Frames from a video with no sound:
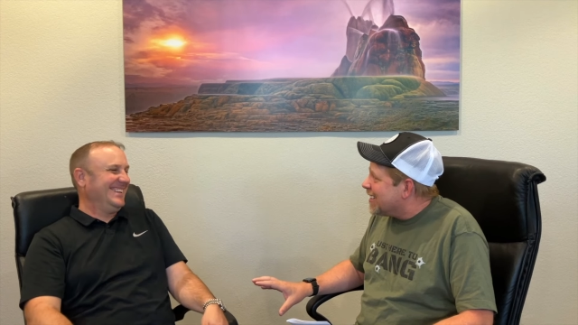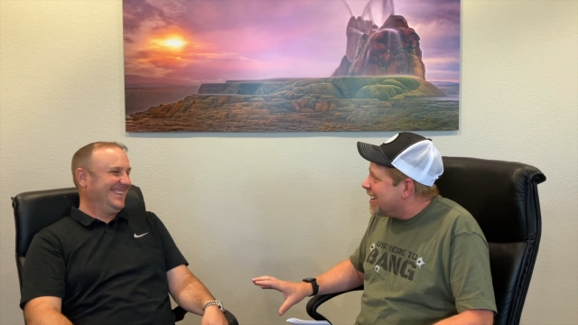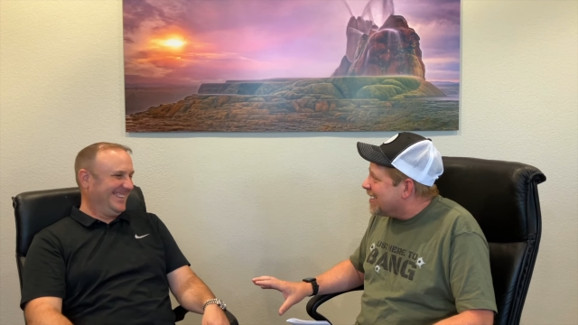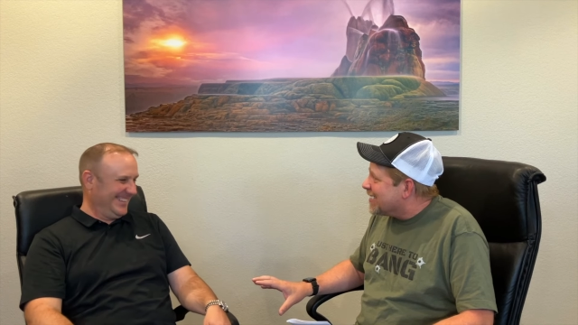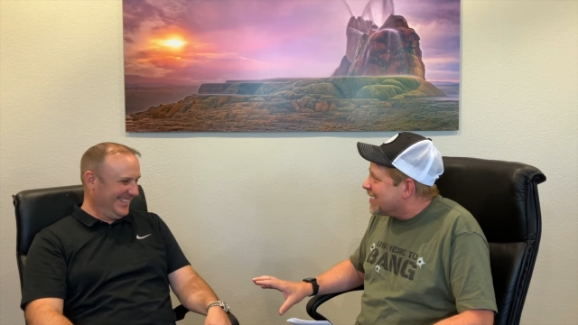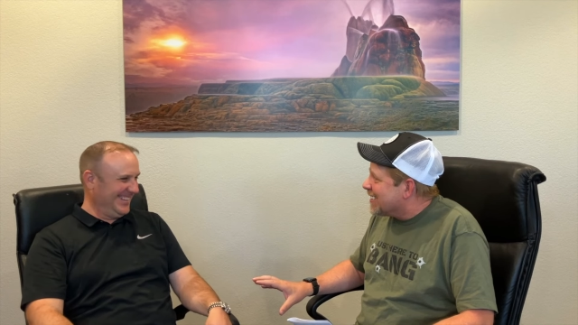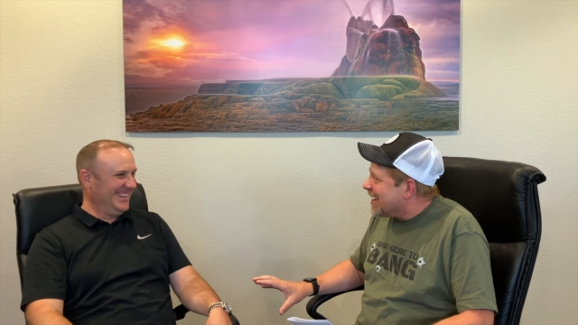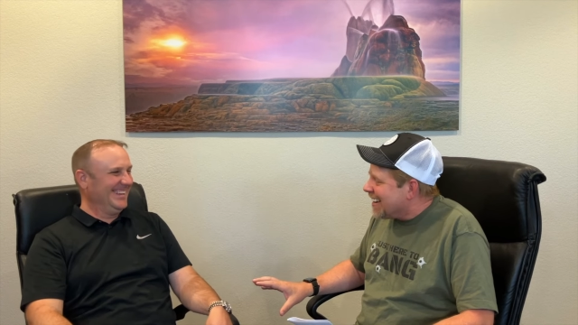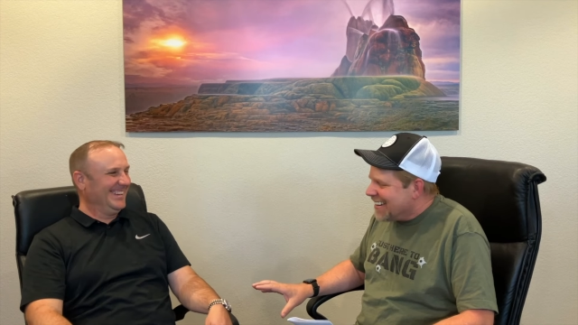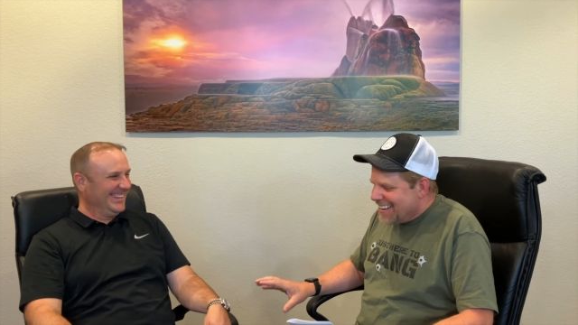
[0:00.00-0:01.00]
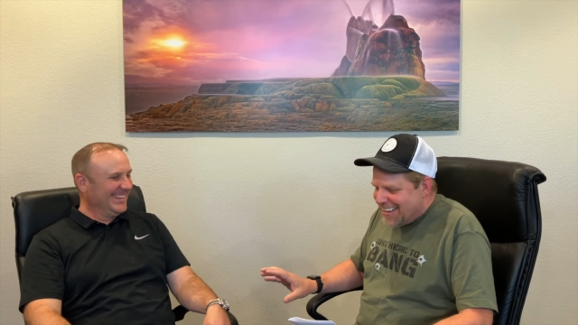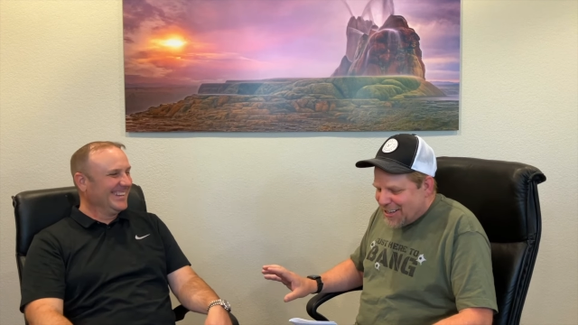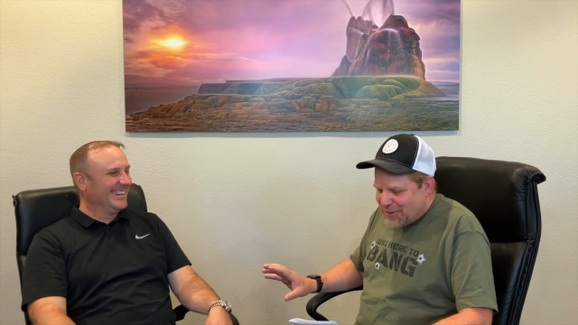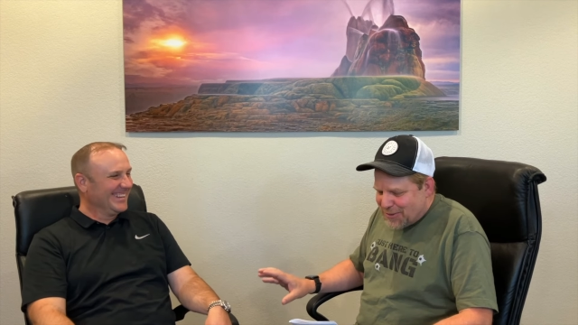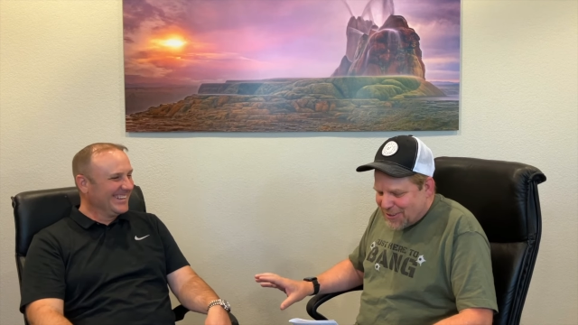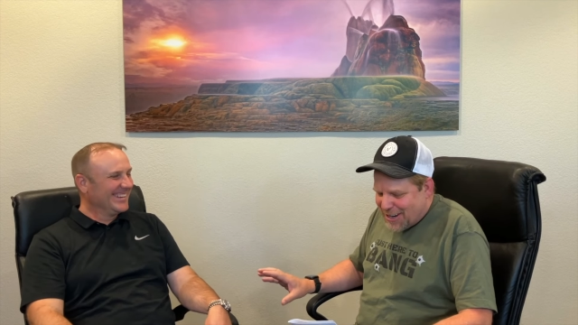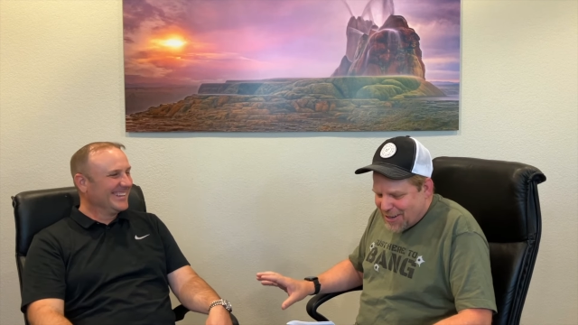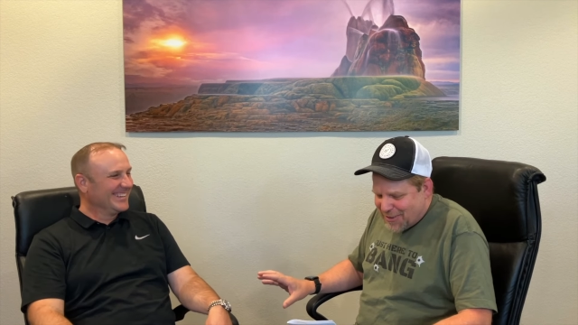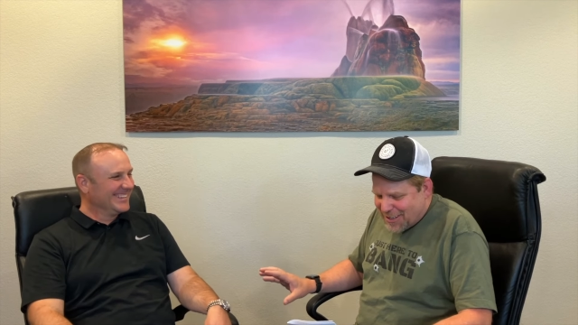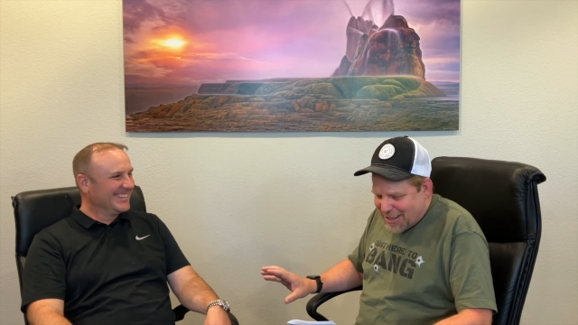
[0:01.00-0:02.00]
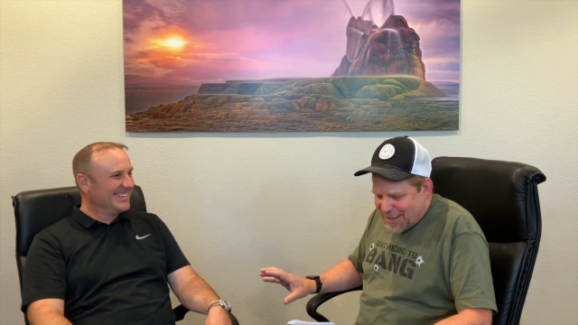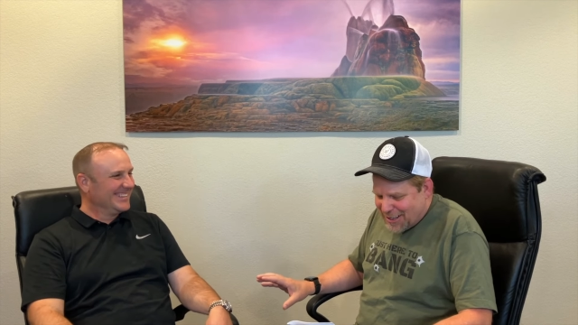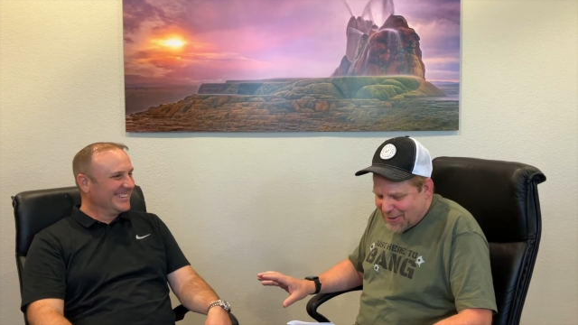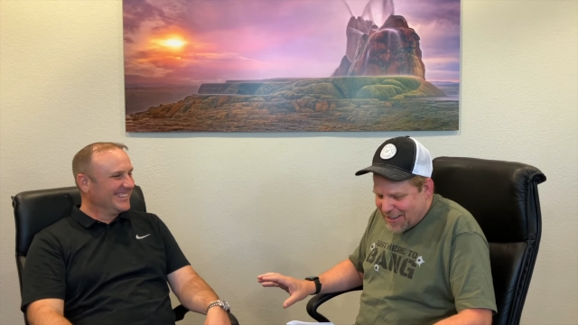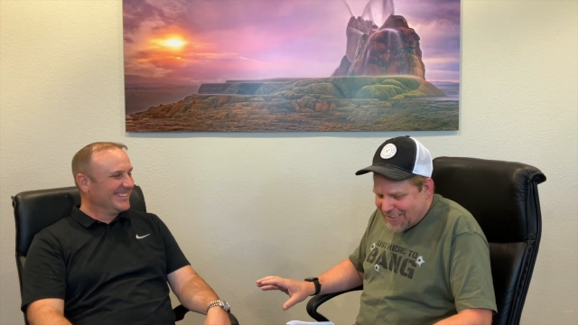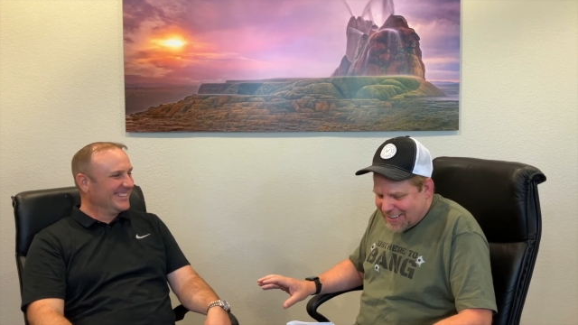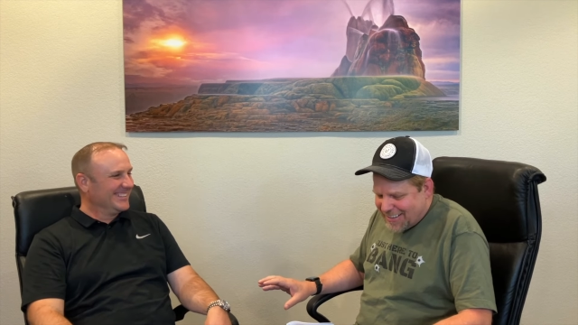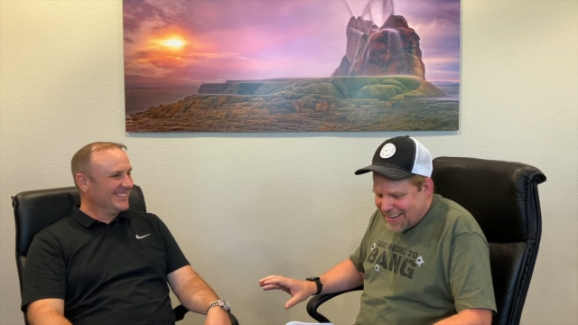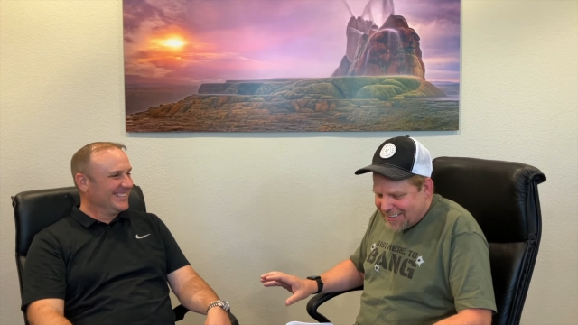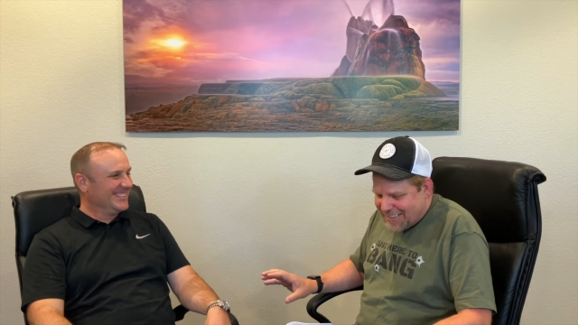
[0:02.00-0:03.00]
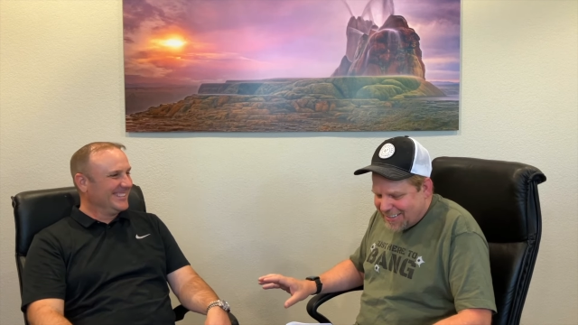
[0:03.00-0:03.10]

Speaker 1: case, okay? This one's kind of an, an interesting case.